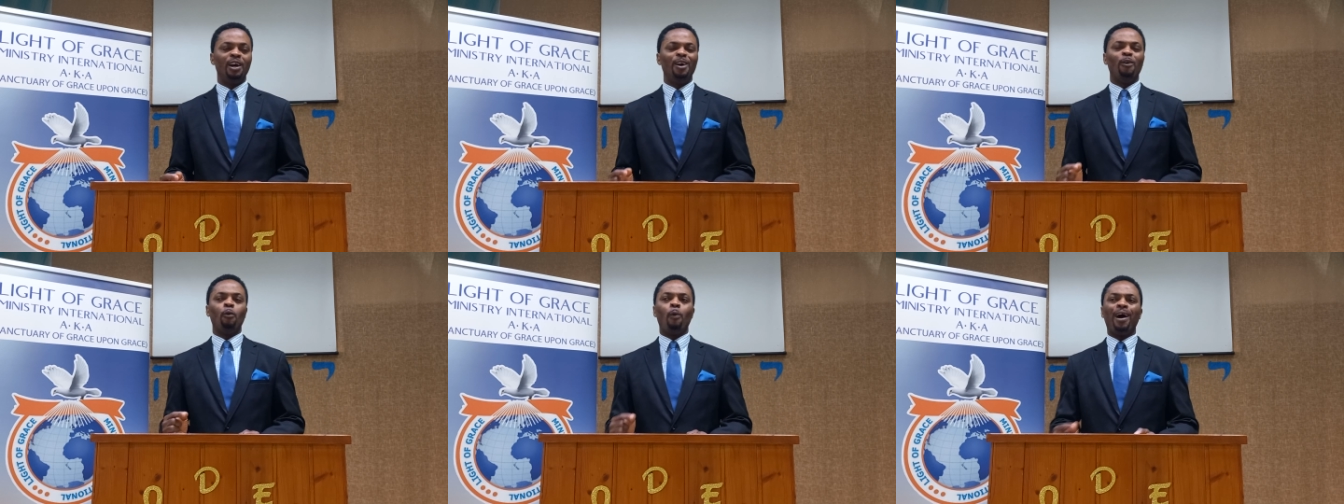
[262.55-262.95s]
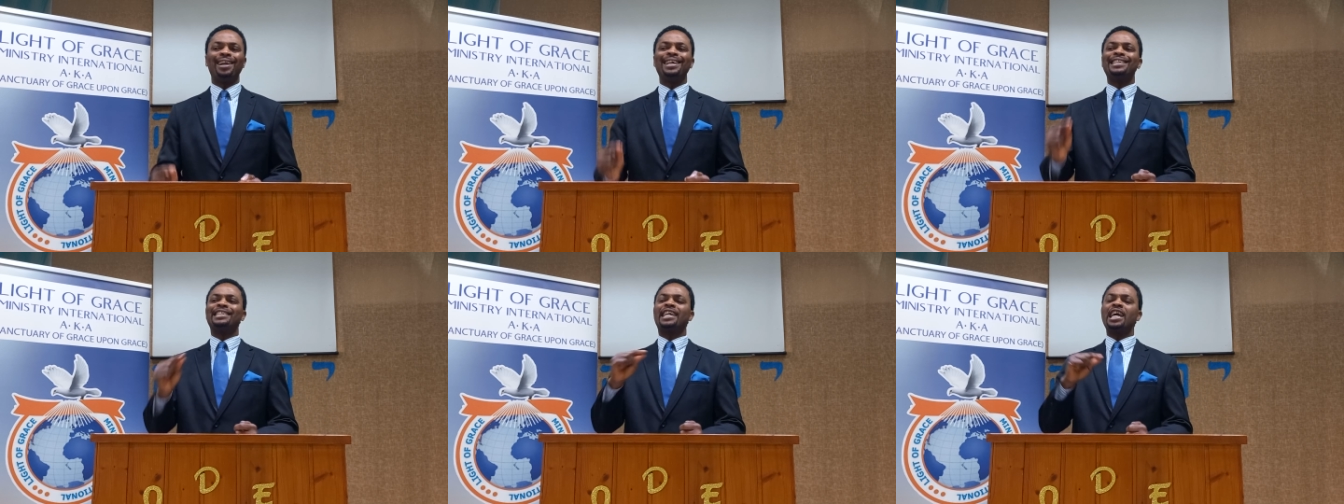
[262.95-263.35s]
What
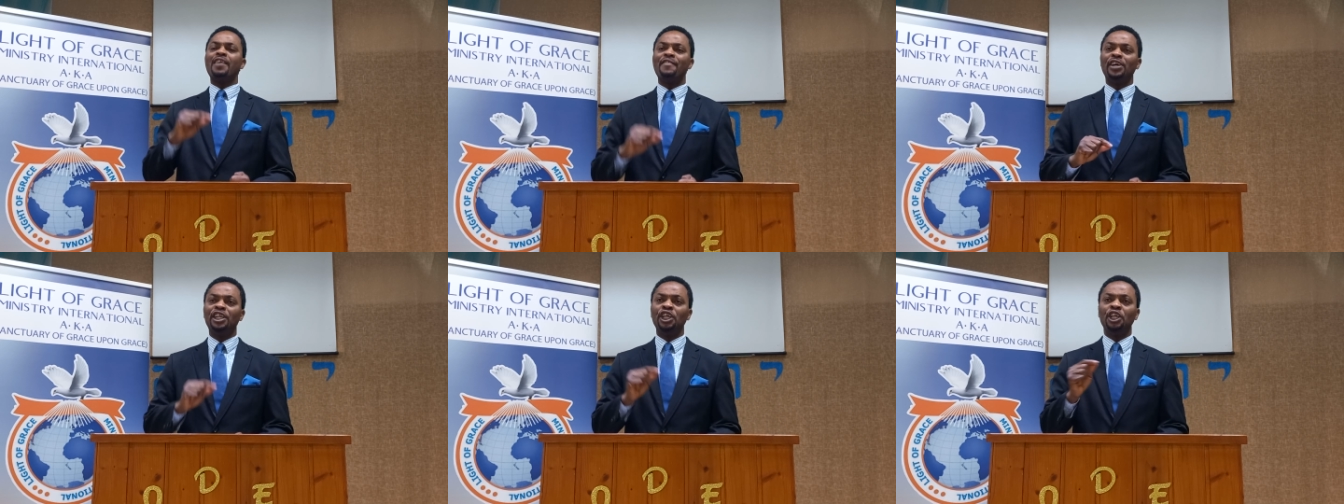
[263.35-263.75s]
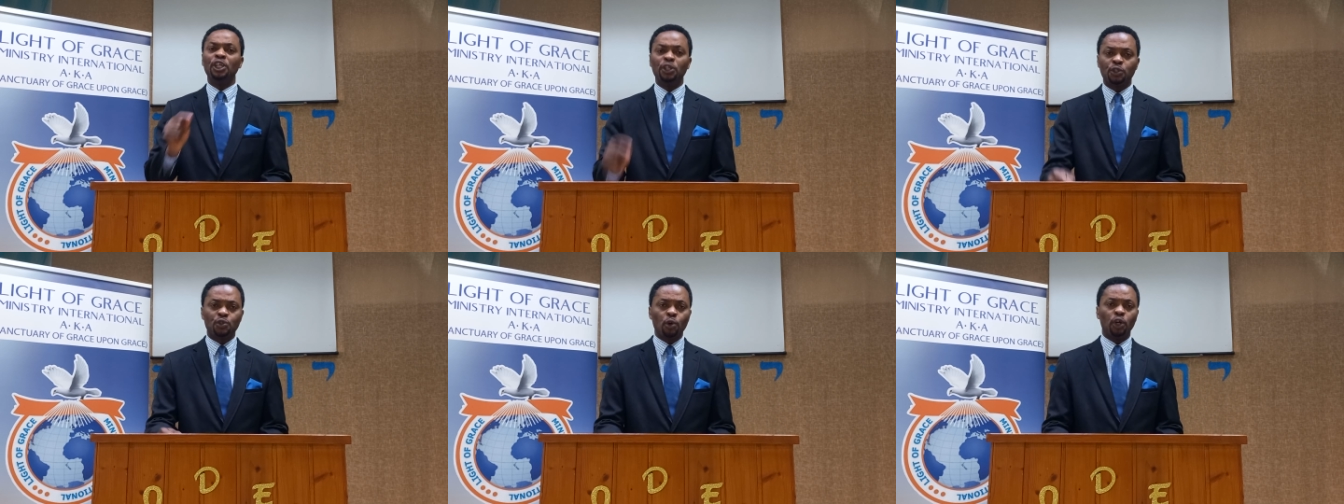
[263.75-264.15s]
is
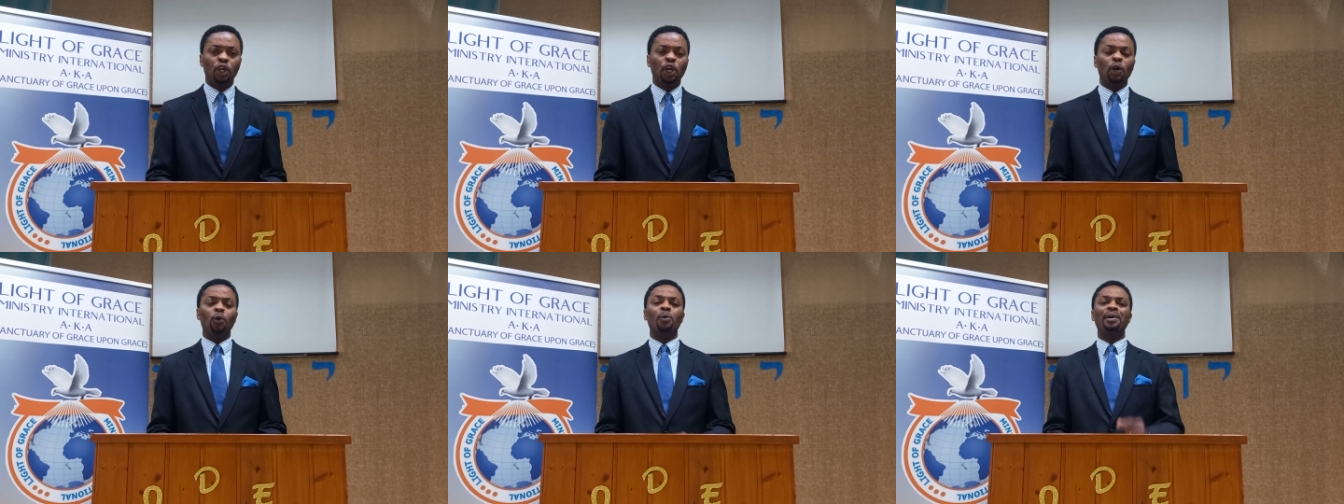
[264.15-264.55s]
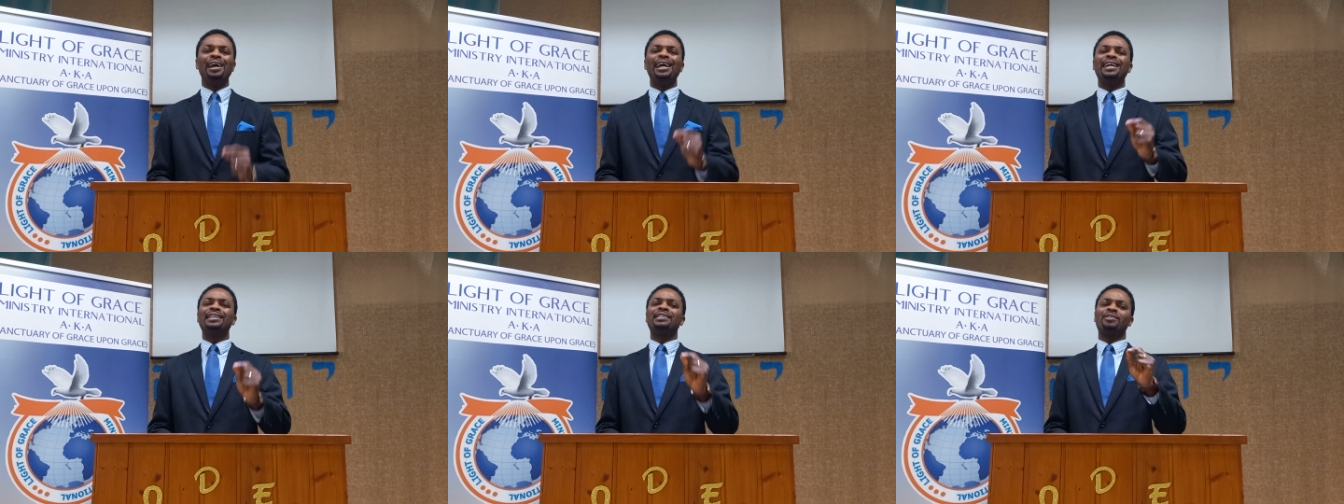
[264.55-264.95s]
given to you
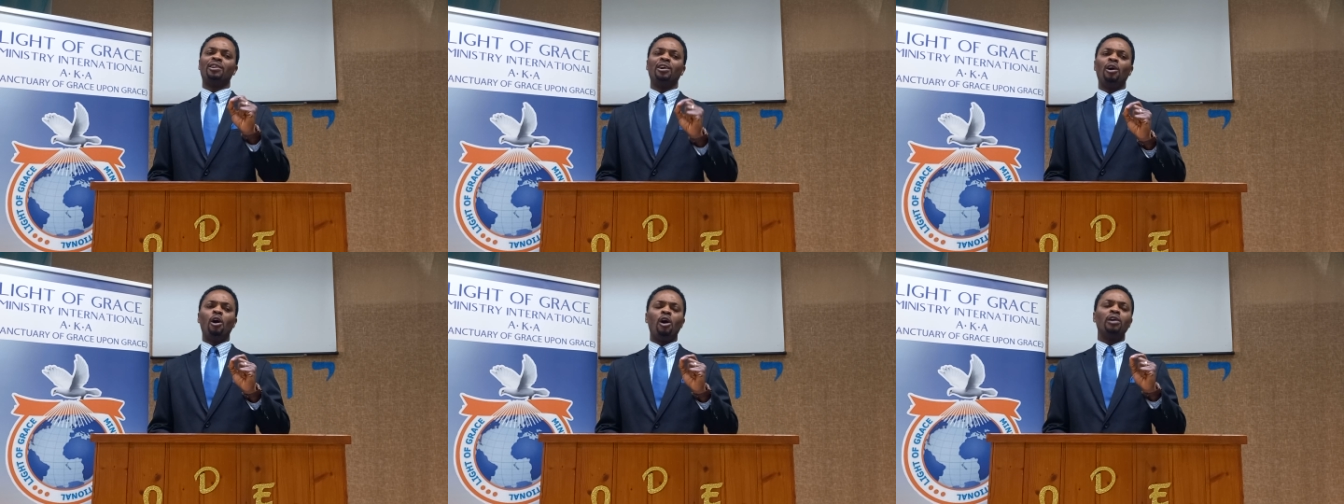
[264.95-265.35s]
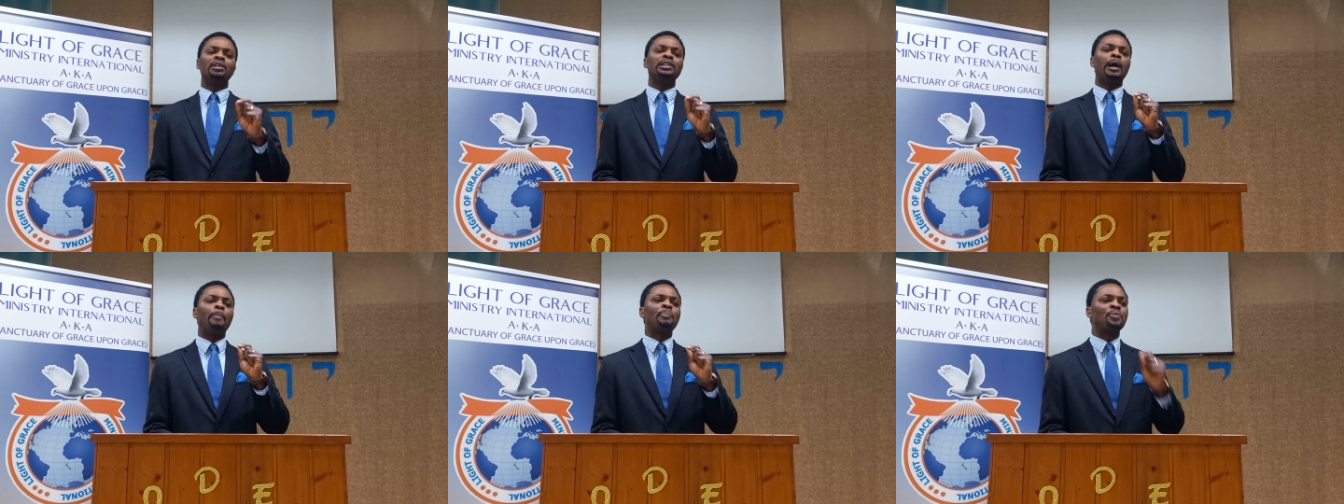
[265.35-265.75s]
is on
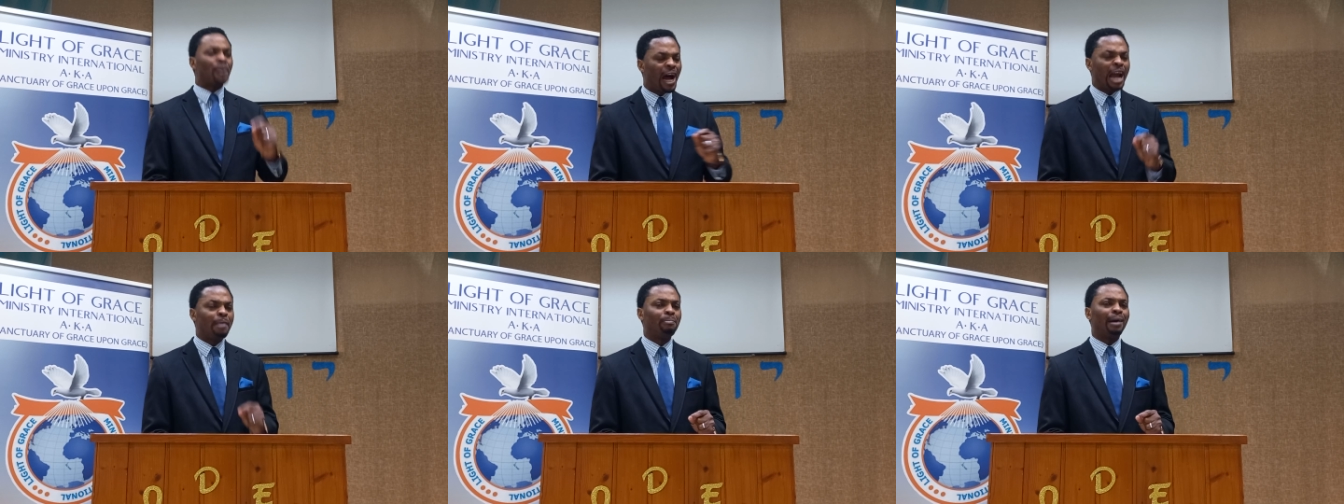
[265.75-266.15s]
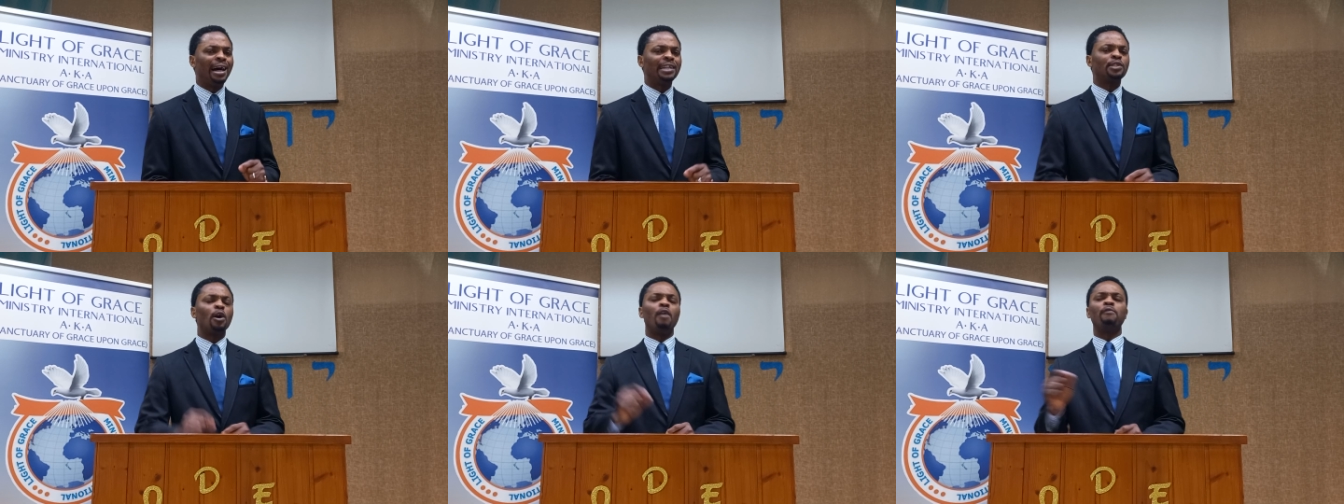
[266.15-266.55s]
the
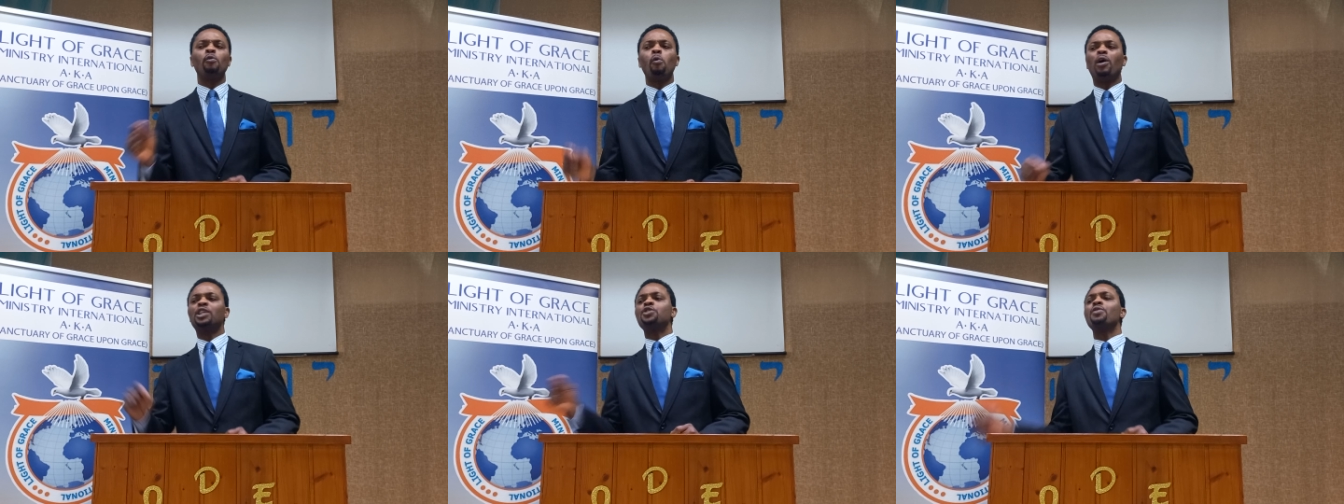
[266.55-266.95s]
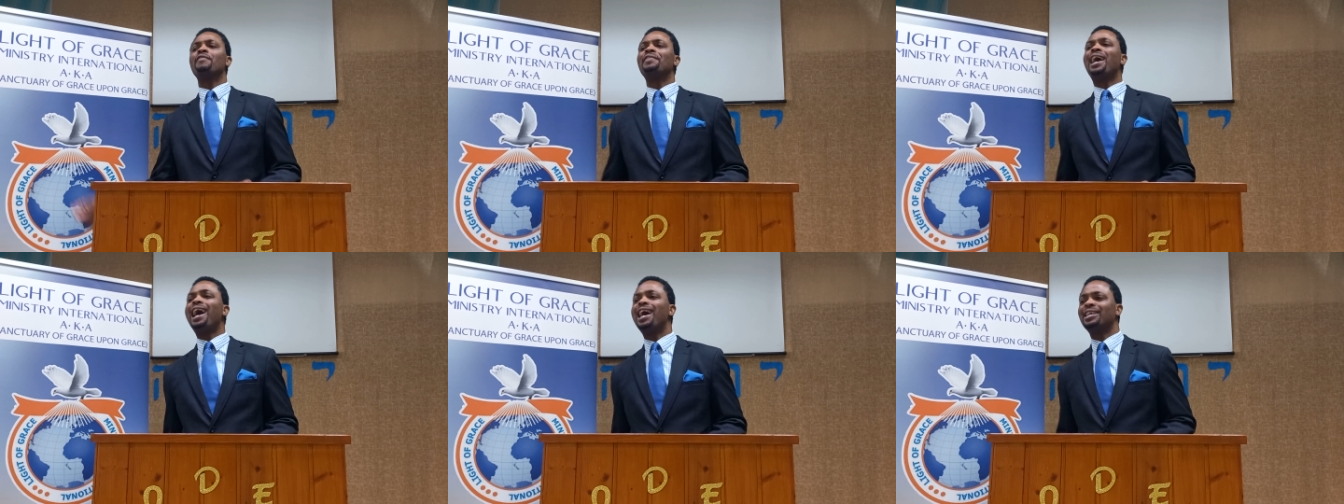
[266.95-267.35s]
premise of what you have
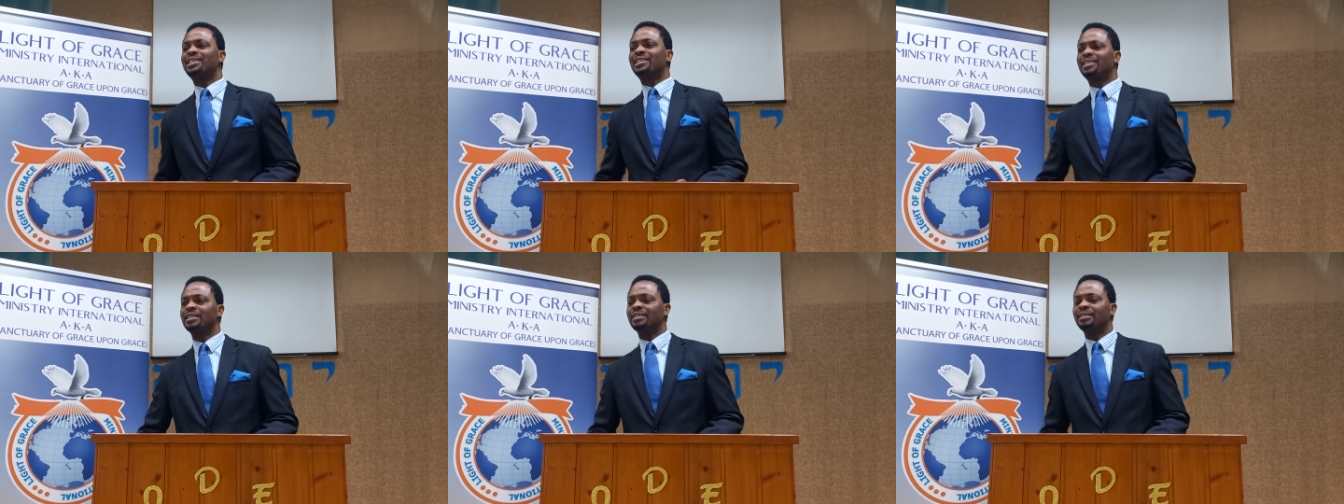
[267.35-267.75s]
asked.